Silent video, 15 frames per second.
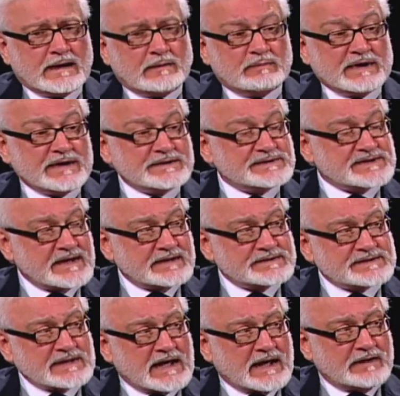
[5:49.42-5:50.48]
but is set
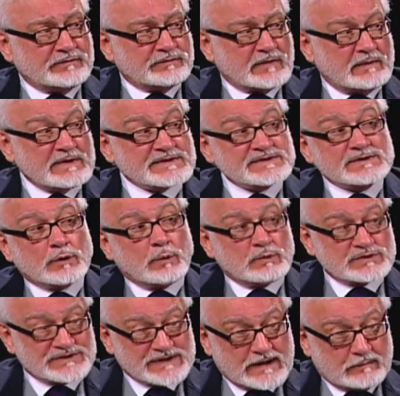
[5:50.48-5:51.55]
aside from it. It's
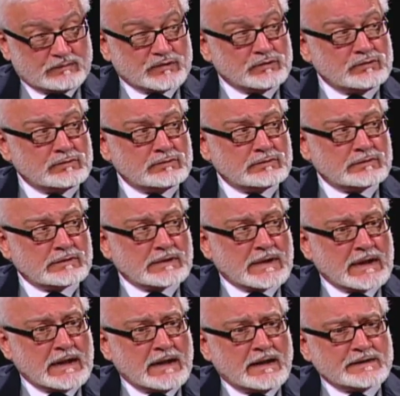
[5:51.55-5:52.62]
almost taboo.
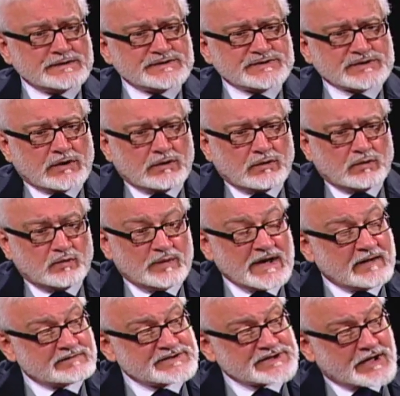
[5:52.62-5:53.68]
So we
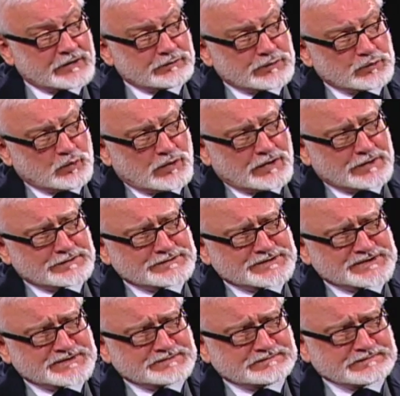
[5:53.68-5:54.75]
have sacred
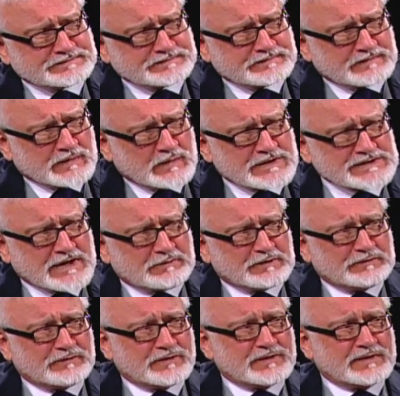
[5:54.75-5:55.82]
words, as I
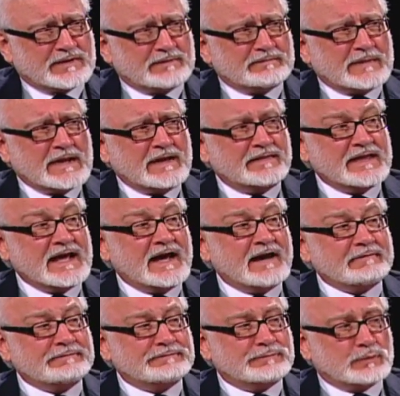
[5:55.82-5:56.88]
refer to them. The
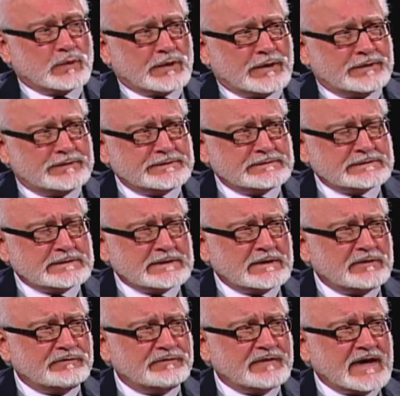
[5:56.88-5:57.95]
F word,
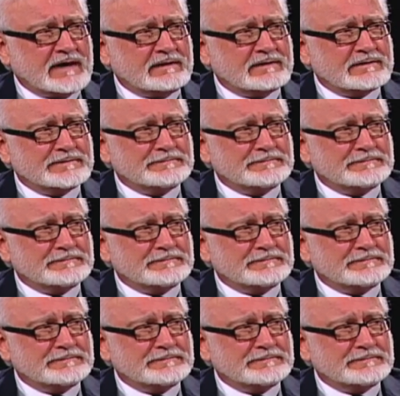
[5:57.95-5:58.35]
faith.